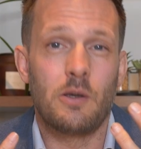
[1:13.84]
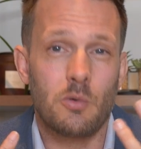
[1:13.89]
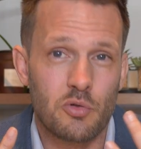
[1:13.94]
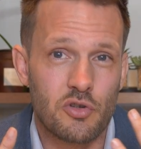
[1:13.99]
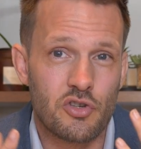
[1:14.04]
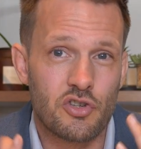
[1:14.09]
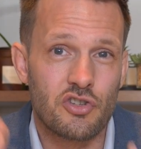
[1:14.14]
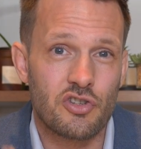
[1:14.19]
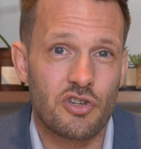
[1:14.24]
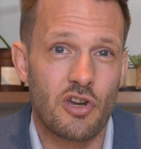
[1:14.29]
it will
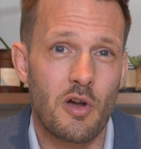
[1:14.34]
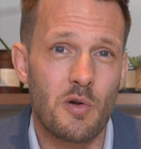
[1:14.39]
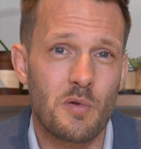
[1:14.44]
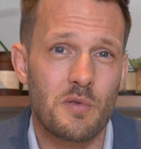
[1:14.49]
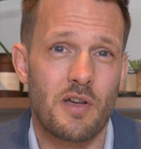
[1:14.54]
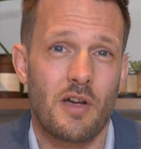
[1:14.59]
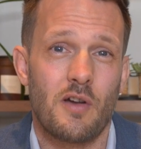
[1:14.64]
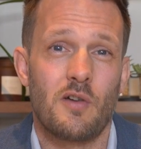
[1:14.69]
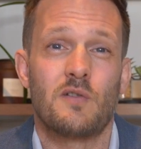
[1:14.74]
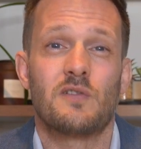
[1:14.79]
show
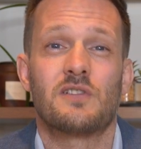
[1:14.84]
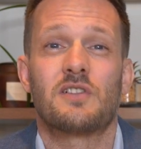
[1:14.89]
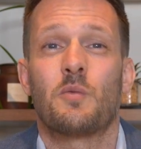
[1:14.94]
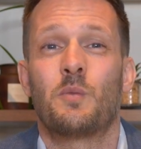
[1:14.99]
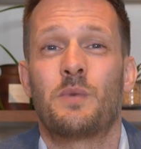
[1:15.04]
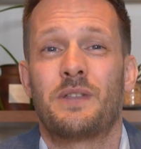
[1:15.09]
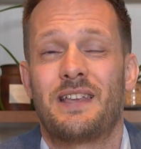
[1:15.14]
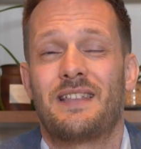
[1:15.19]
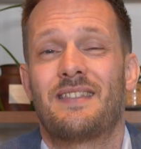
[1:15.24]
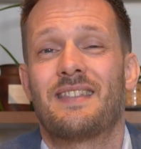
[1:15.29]
those
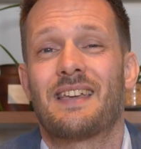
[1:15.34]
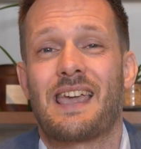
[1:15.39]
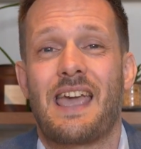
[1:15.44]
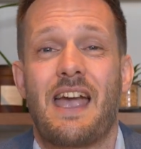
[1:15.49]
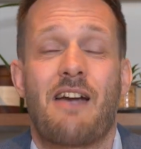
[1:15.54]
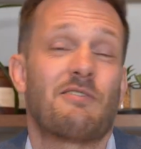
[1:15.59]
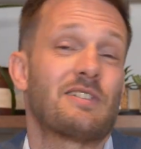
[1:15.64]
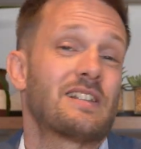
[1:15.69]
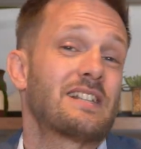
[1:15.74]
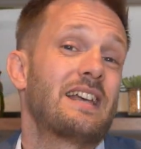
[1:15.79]
within the
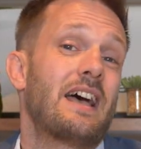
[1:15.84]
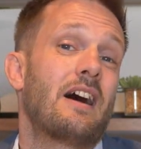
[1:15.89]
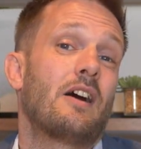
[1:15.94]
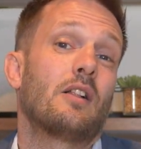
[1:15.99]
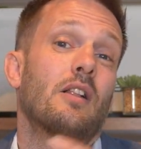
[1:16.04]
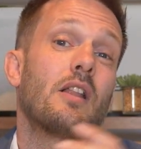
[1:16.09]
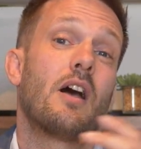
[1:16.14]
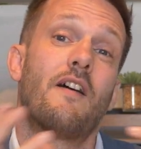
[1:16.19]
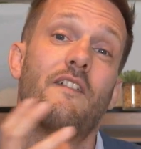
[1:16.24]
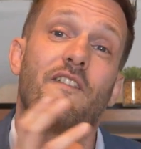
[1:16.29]

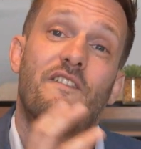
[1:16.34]
carousel